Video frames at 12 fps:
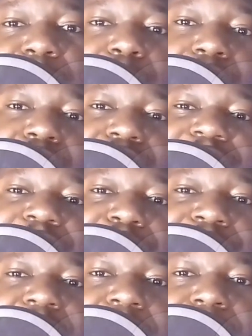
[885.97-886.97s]
Because
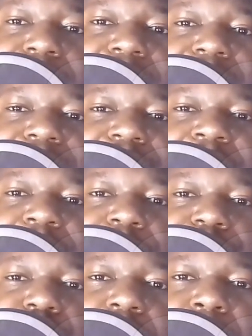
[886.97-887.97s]
for them, the
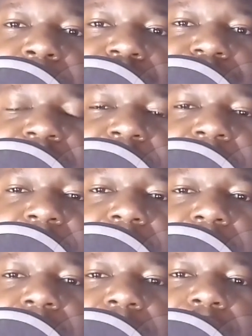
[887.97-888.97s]
little amount there,